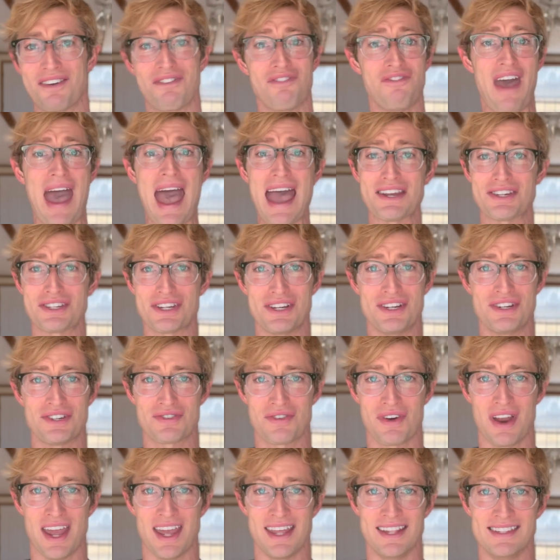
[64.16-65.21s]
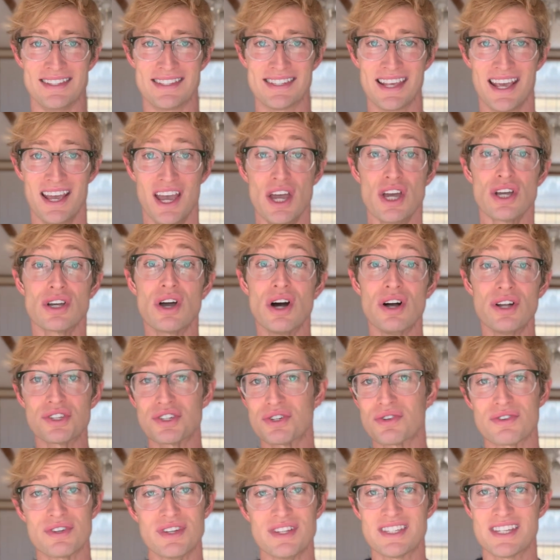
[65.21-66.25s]
fashion trends,
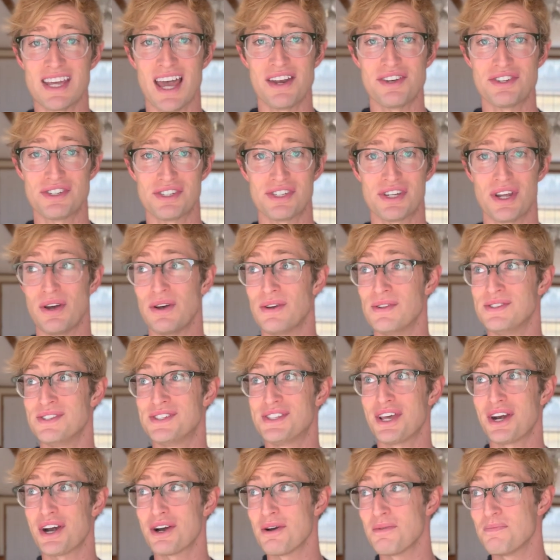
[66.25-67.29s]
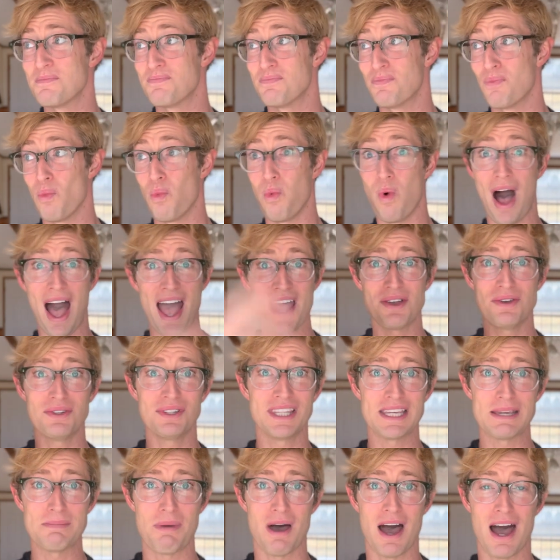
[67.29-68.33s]
cultural touchstones that are
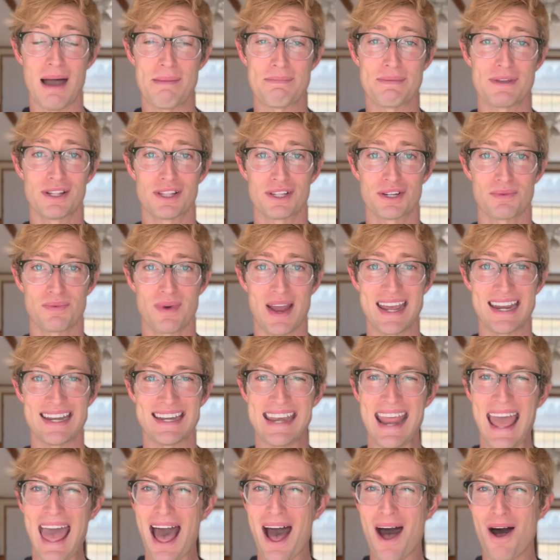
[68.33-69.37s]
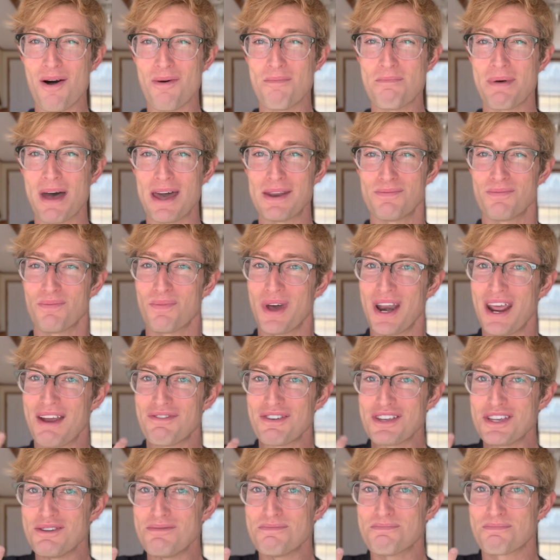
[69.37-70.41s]
wildly popular right now, but whenever
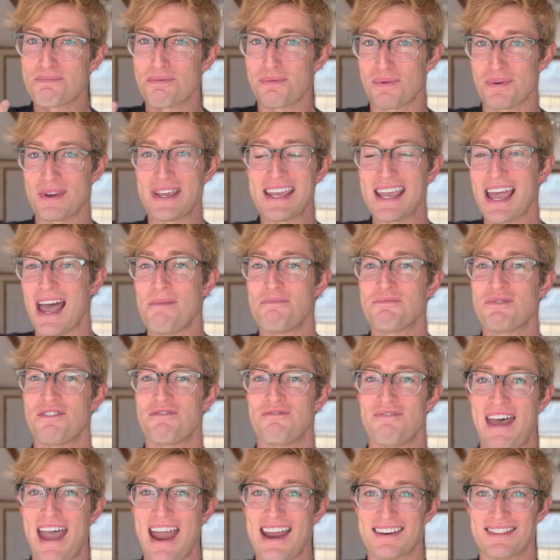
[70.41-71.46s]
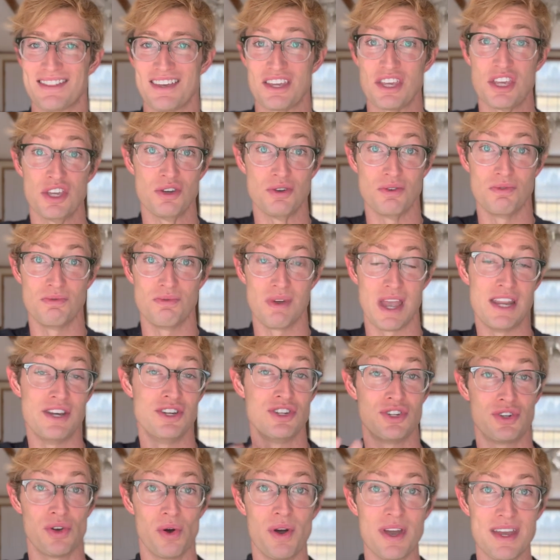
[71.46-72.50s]
you bring up the fact that you
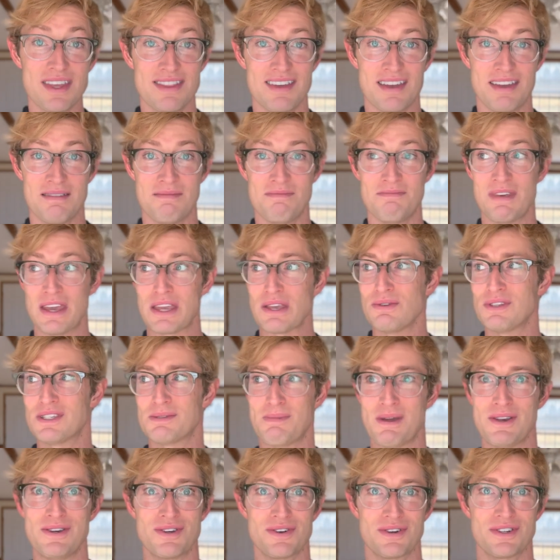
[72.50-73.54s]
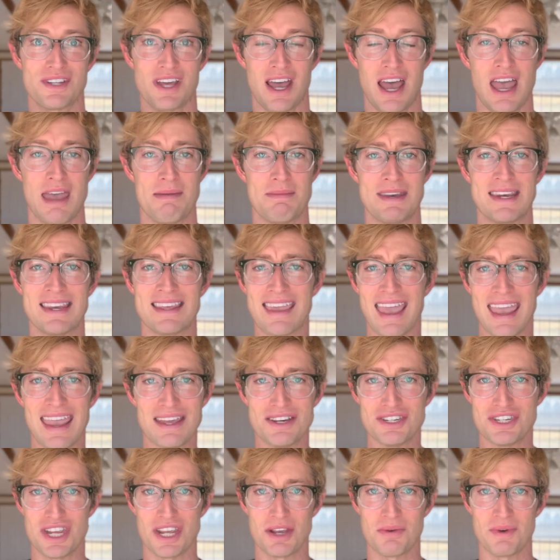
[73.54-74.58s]
enjoy them, that you spend your time
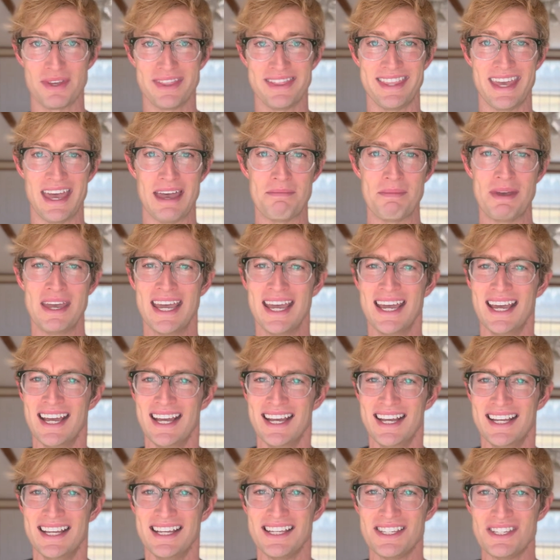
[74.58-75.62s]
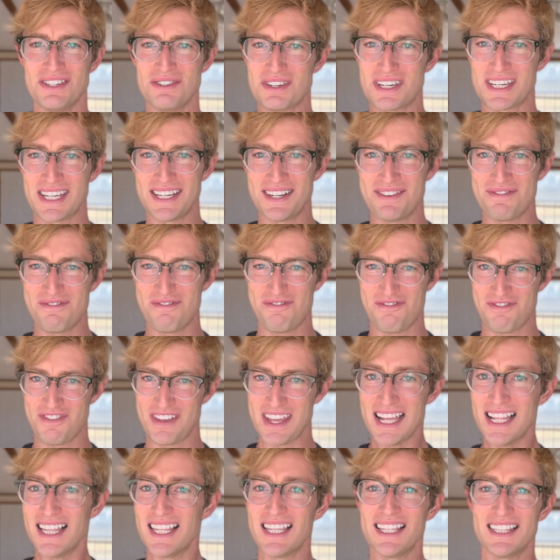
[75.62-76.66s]
engaging with them, you can
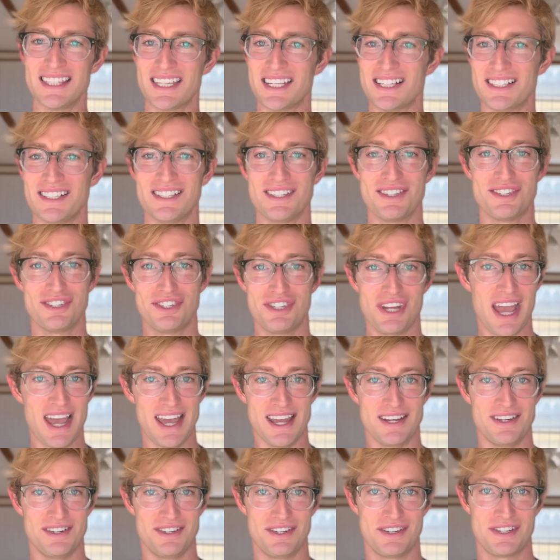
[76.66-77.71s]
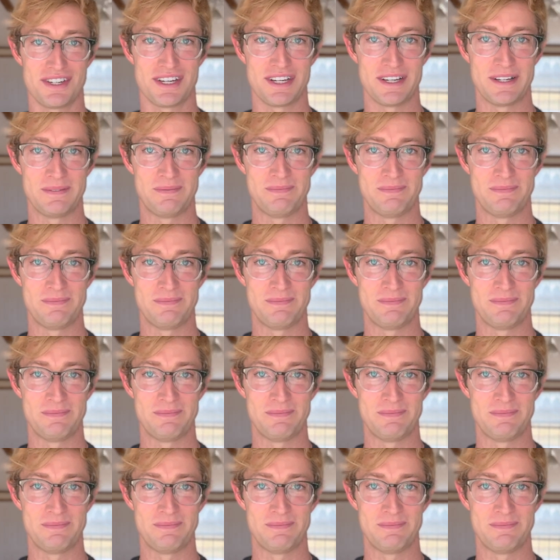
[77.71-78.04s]
feel a little judged.